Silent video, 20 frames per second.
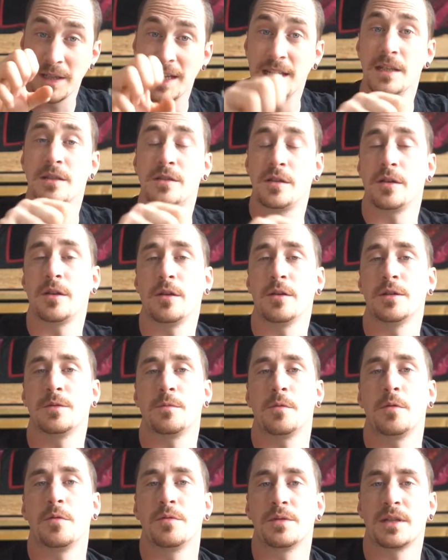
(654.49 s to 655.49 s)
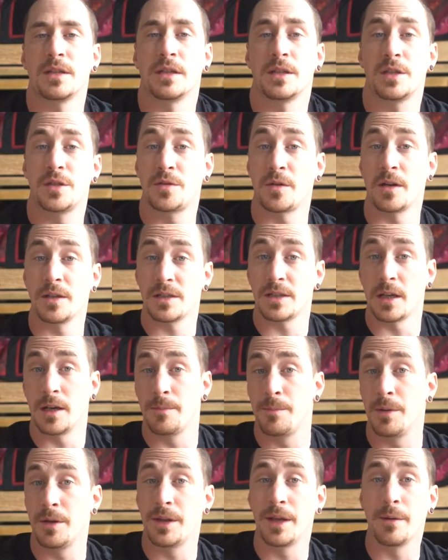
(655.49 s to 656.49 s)
into those walls and the struts that I
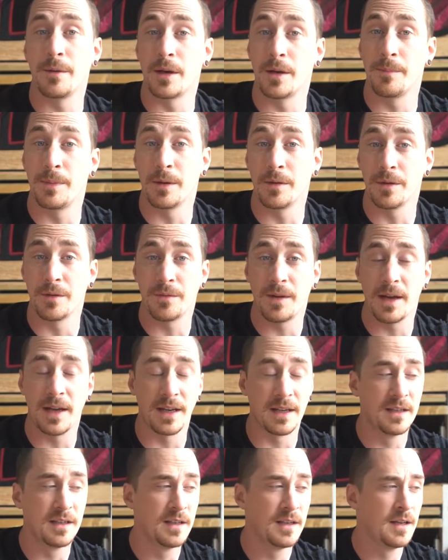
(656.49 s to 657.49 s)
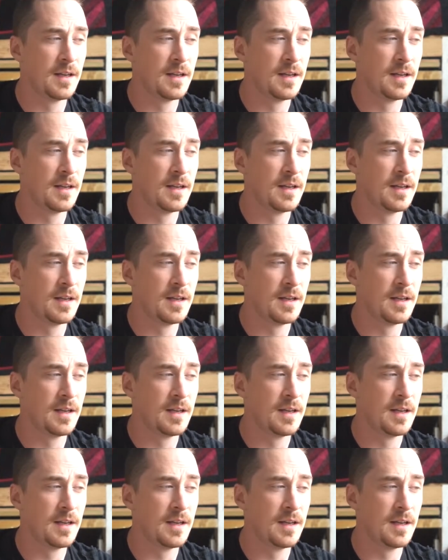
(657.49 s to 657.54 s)
put there when I built the van.